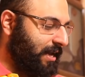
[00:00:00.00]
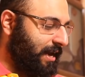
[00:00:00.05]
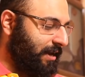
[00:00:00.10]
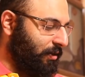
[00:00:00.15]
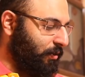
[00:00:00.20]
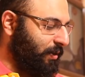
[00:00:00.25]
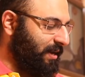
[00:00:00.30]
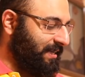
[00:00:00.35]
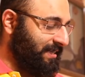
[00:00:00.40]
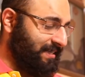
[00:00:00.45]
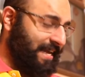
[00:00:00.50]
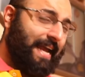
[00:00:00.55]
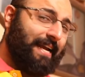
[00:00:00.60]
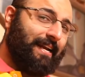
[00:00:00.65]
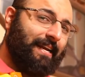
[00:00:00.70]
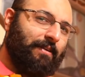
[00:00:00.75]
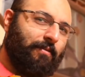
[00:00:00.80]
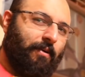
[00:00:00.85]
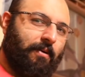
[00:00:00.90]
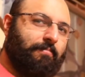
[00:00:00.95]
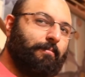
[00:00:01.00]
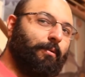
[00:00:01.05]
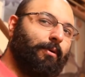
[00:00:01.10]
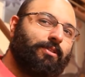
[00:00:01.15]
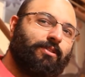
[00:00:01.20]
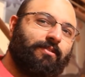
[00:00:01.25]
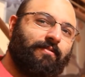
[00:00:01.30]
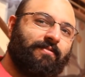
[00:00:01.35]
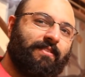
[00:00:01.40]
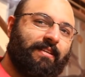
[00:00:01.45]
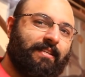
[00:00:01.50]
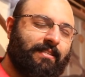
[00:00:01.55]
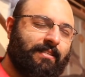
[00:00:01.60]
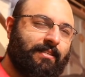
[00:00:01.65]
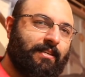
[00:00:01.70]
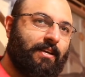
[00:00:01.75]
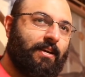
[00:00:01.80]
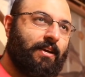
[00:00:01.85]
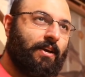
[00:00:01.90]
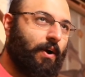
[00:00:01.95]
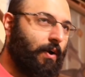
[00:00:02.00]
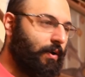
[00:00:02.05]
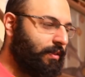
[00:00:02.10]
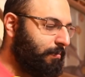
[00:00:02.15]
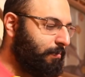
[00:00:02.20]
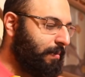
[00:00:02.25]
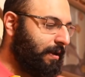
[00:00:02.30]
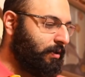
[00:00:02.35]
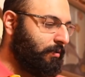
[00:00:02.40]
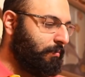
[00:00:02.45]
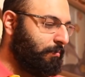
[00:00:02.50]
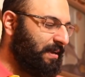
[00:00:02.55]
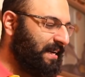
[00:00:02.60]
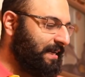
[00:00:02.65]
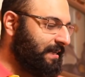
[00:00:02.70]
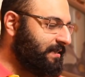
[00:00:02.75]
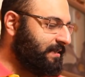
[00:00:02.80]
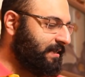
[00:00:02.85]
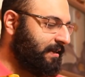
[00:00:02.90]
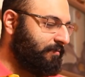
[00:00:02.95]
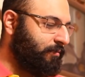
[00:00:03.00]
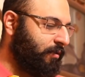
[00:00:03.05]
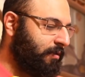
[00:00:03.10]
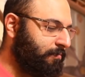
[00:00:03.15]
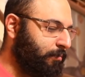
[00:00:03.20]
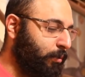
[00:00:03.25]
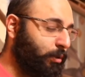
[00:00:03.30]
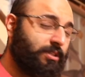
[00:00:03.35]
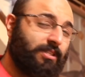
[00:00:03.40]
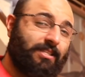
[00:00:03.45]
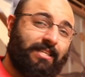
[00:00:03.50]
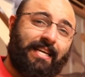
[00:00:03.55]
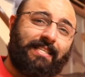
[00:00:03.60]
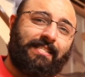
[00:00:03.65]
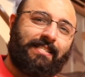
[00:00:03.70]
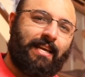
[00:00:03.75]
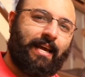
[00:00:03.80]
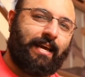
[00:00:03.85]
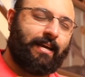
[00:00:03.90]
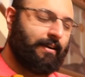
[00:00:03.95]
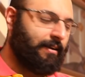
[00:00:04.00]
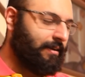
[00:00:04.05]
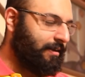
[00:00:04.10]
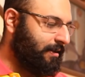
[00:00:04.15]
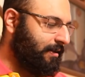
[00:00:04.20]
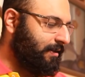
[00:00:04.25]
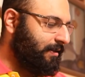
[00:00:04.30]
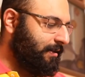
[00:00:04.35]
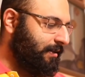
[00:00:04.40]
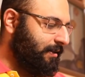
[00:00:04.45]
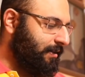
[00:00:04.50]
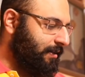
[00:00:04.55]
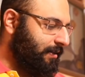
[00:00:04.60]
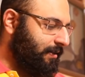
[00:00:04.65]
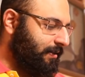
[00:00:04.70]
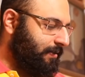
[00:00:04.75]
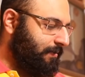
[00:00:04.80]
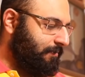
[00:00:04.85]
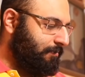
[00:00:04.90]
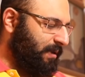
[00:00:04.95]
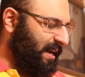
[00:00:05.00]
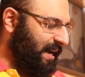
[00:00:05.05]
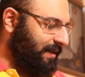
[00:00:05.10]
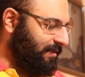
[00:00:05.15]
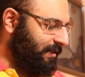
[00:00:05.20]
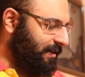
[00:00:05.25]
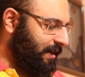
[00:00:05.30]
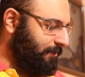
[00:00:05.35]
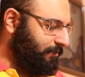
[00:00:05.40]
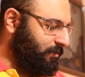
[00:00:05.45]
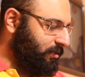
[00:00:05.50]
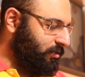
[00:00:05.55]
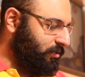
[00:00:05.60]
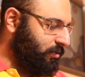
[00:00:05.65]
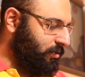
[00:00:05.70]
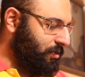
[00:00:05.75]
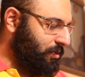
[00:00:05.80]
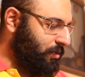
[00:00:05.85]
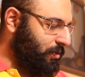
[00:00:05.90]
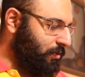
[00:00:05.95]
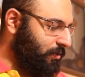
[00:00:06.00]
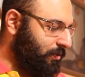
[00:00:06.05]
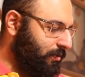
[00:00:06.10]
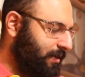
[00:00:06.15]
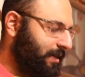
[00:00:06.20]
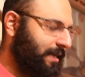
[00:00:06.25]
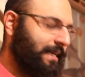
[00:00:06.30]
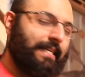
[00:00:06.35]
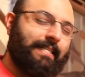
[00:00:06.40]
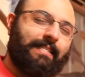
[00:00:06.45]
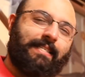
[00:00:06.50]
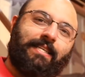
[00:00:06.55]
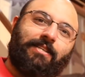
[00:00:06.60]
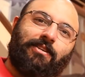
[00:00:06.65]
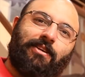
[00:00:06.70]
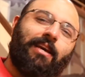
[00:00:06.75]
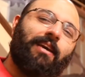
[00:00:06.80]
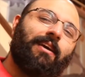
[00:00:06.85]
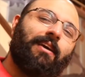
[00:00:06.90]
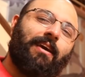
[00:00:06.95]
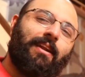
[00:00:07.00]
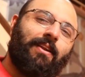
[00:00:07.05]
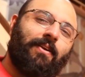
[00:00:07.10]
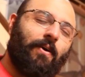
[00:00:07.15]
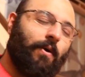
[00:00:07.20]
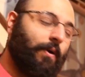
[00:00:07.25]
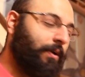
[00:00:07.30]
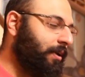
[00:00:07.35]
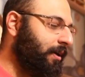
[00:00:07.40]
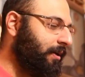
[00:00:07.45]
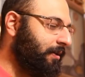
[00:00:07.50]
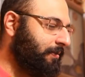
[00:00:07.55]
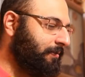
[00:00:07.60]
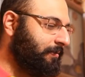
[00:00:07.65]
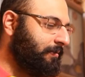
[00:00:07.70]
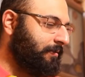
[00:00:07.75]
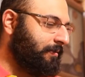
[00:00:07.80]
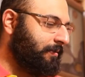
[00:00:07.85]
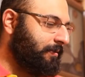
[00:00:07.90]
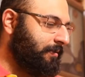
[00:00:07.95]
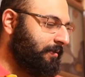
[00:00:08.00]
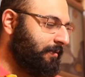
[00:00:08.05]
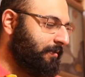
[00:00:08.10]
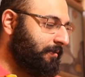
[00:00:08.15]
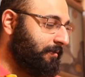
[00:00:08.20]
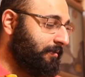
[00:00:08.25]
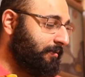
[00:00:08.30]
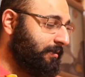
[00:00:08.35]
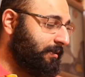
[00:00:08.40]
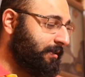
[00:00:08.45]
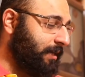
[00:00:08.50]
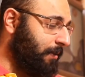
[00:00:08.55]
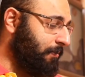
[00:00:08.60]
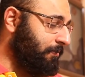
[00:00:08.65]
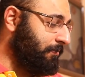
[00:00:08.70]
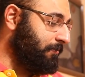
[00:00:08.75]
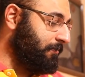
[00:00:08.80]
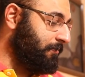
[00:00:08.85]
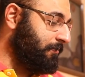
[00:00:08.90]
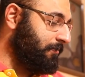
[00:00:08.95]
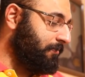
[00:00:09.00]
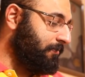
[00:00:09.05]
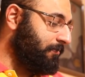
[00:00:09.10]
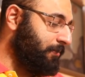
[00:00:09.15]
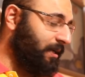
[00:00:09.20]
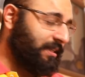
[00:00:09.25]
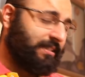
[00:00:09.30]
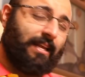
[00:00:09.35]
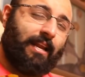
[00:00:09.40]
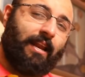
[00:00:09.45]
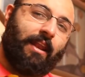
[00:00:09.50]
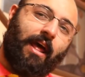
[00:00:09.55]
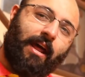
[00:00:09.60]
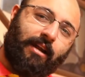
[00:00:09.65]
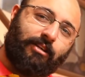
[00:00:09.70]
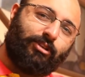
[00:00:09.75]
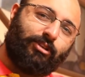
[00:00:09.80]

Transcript: I know exactly what most of this on the menu means and what most tastes like. But I think I'm just gonna go easy today and order some masala dal